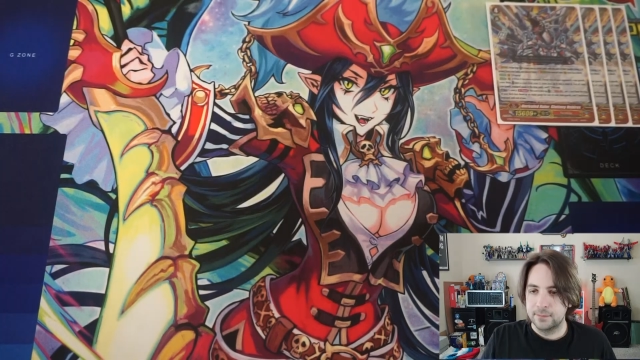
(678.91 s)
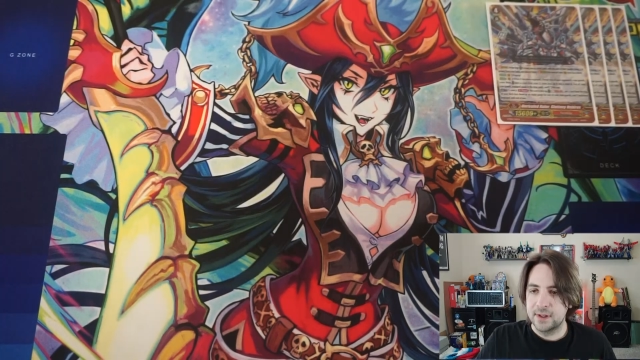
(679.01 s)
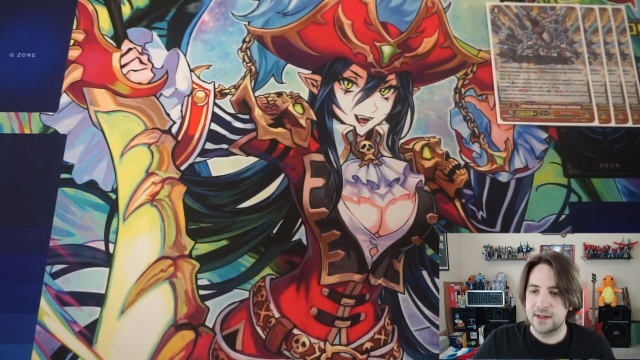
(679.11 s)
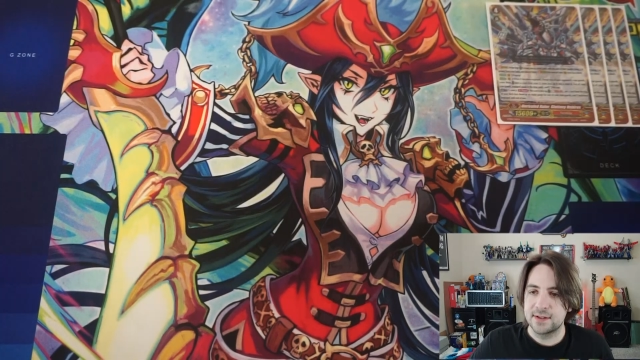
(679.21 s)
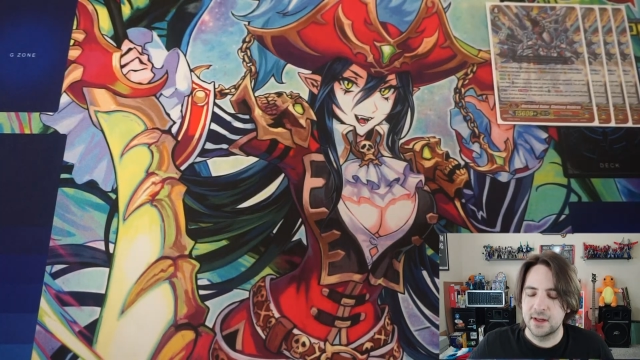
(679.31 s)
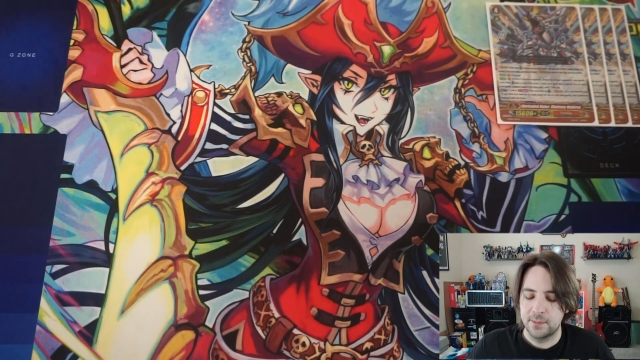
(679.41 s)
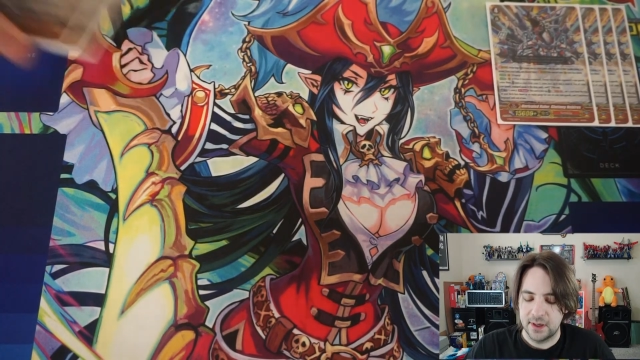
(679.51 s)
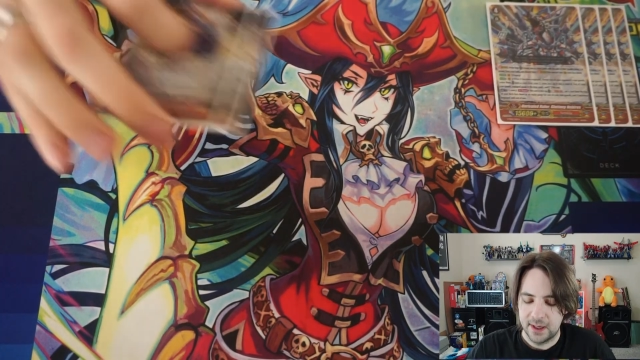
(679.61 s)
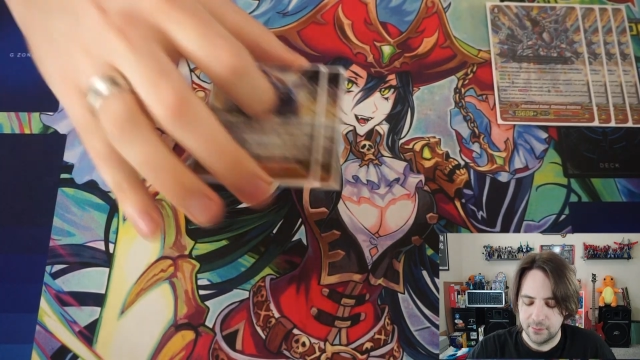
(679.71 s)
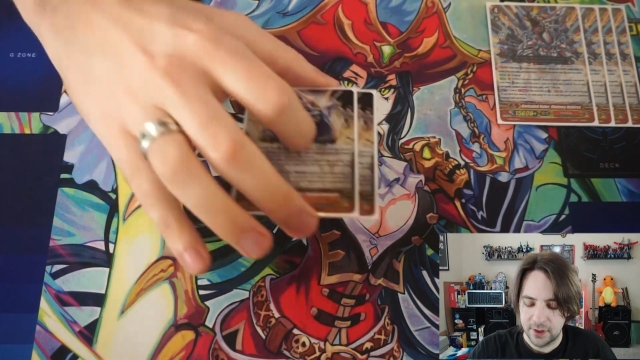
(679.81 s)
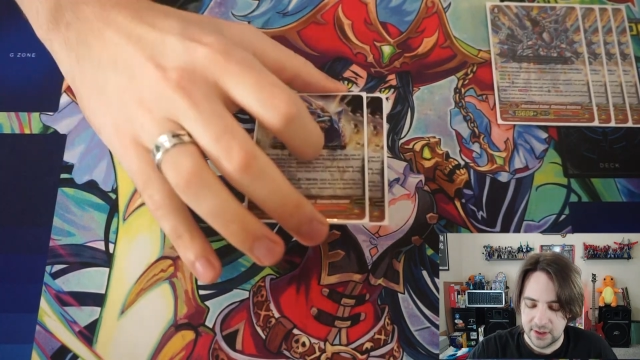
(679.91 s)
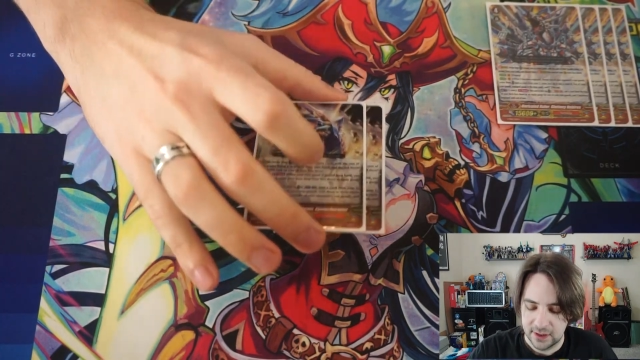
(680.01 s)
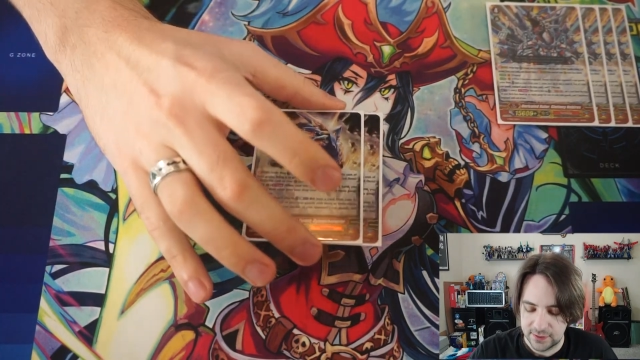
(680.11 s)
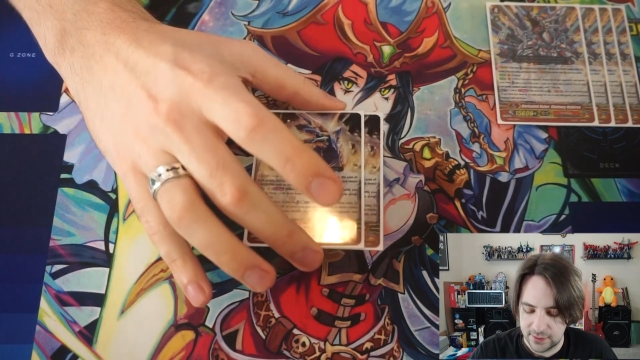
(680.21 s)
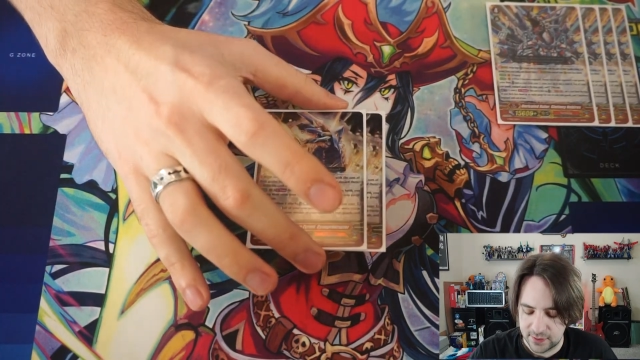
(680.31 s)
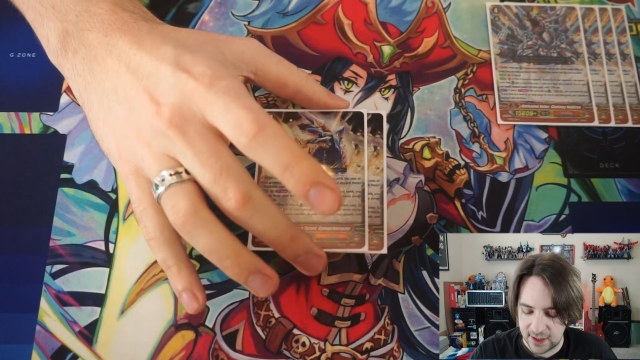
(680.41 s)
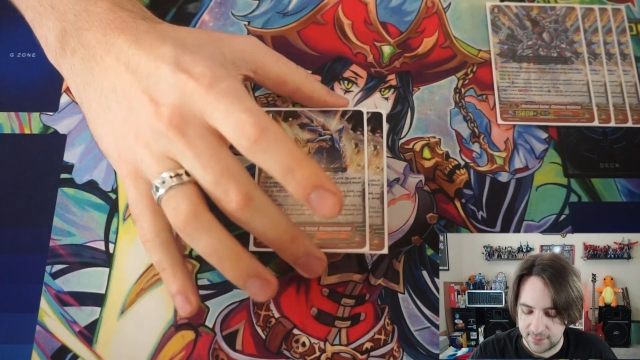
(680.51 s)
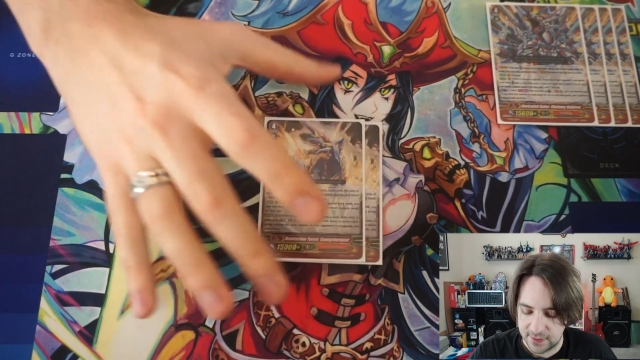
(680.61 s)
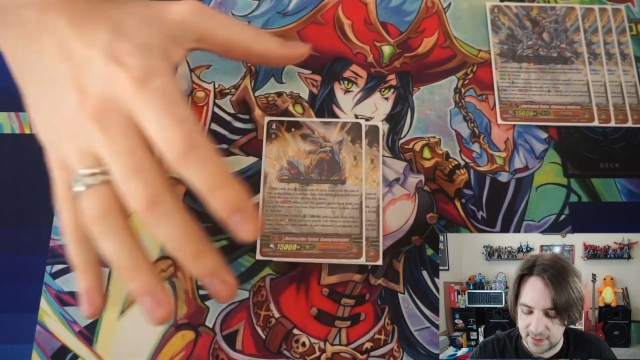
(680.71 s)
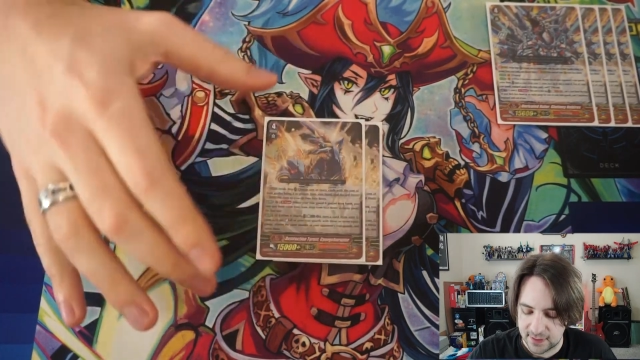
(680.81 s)
Next up, I'm running 2
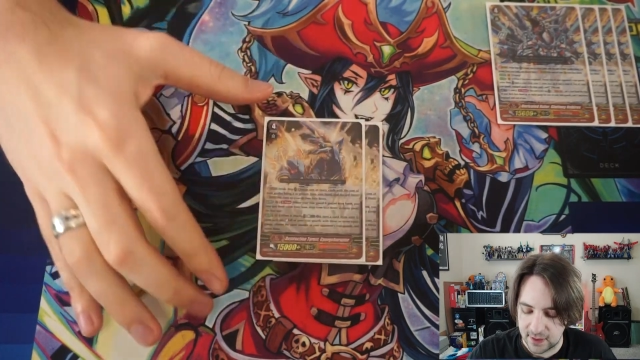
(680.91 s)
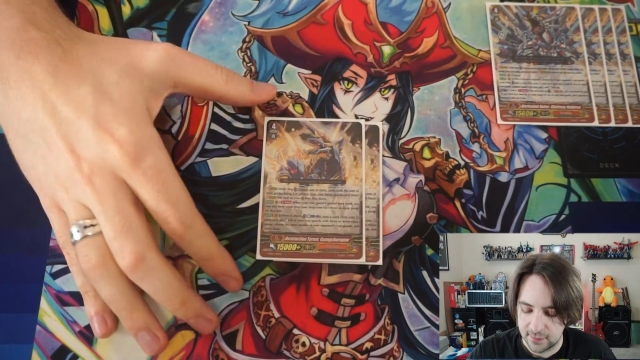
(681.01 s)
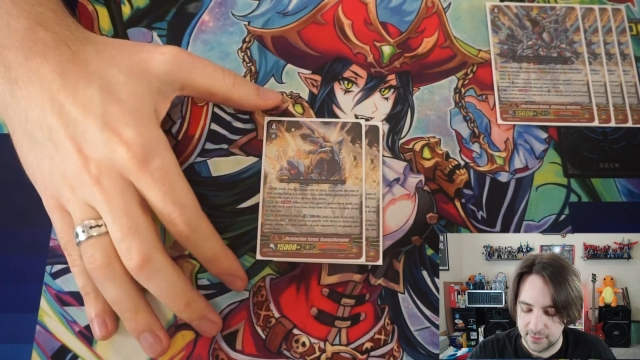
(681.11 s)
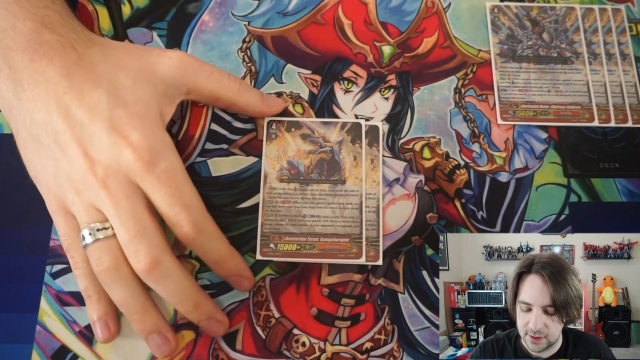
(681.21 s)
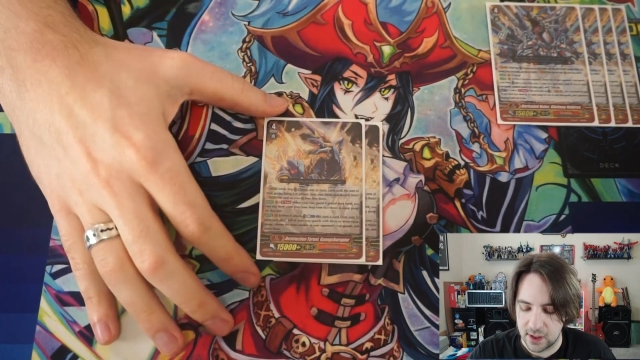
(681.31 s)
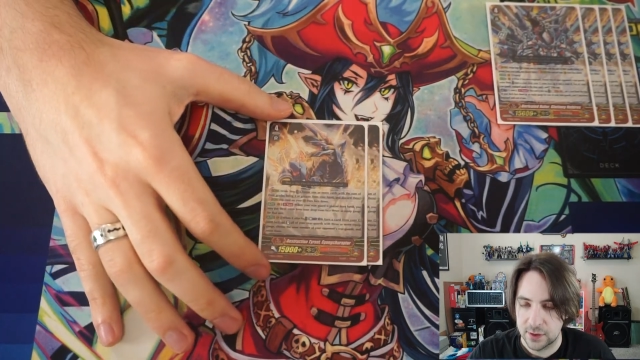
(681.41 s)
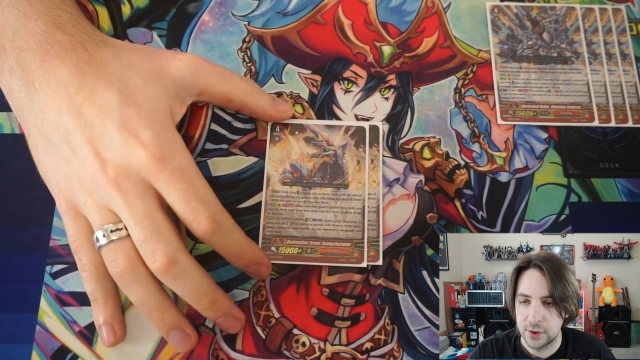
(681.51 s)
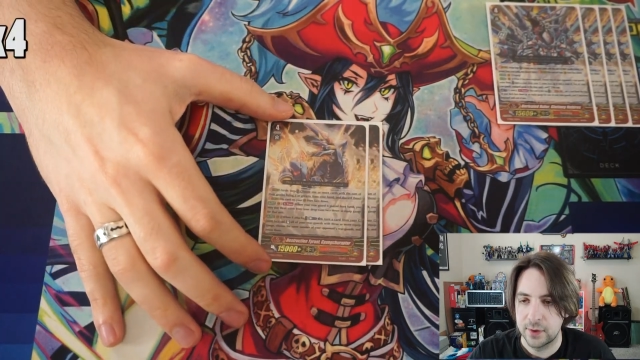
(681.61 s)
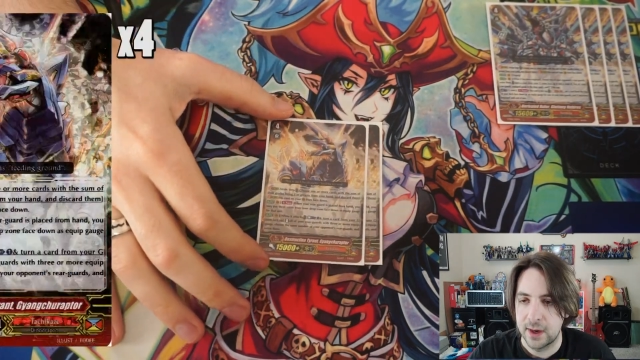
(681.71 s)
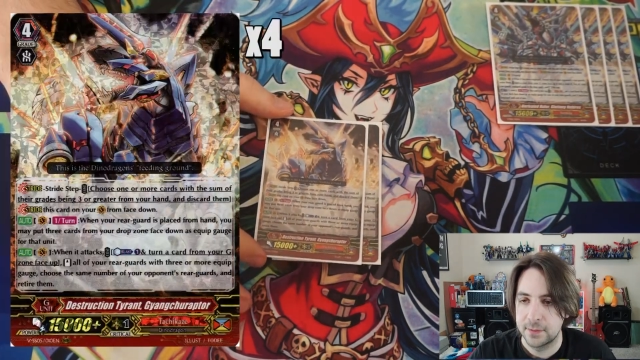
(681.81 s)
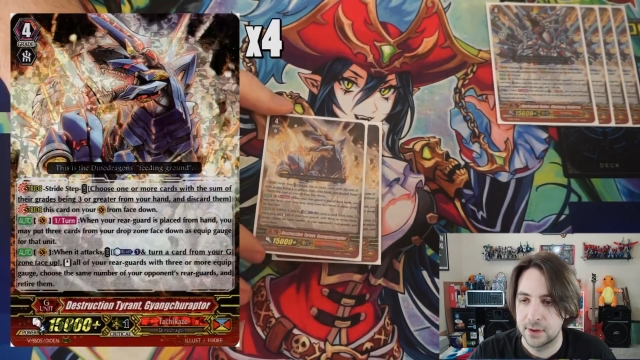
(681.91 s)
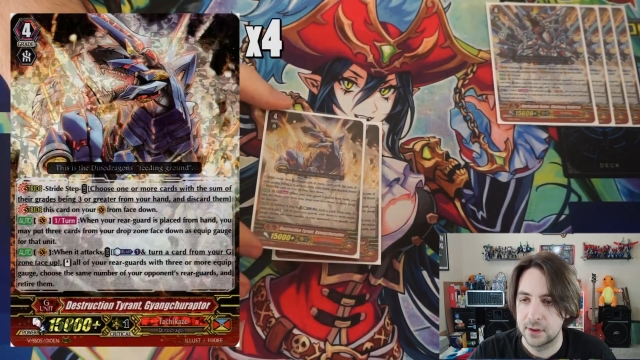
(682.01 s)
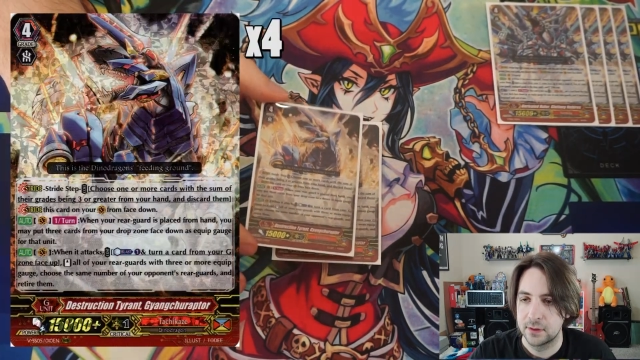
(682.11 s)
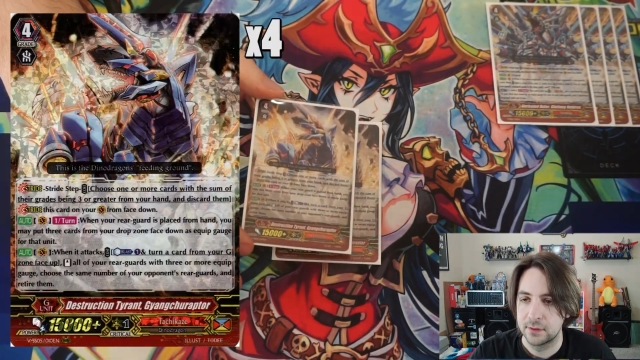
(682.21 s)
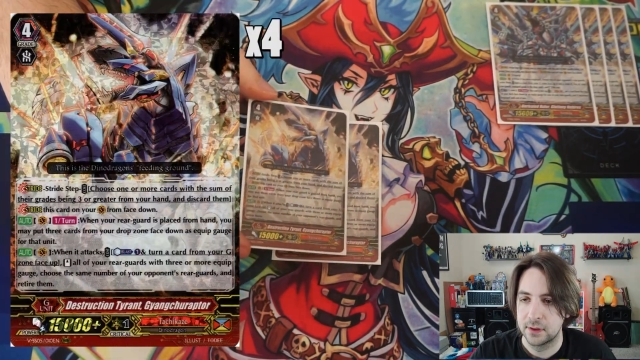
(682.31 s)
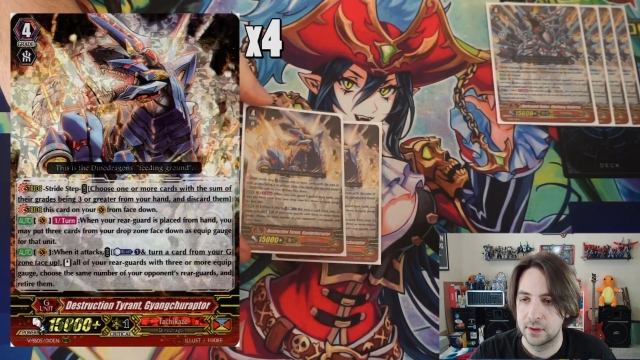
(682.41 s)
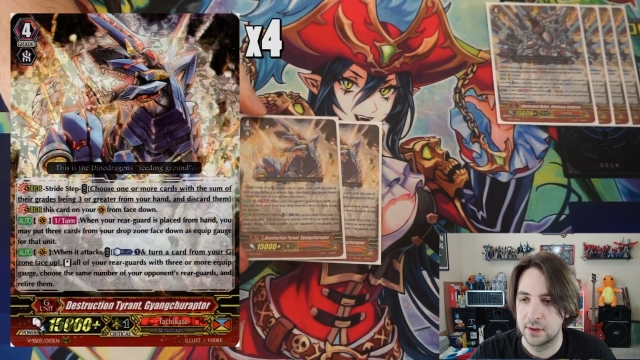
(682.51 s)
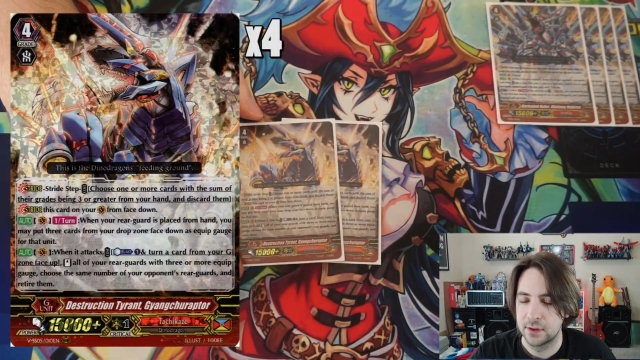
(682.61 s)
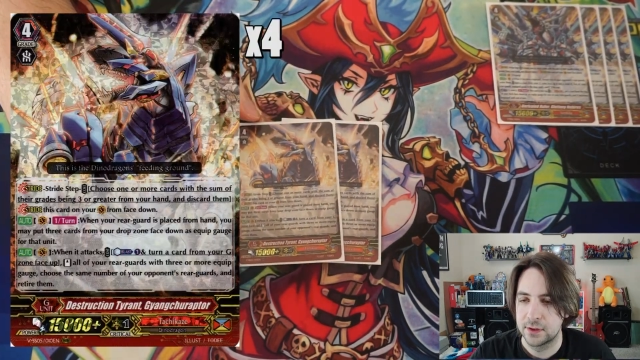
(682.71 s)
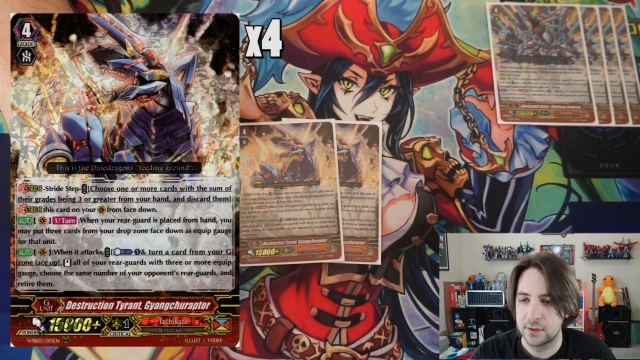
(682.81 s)
copies of Gyeongchi Raptor, the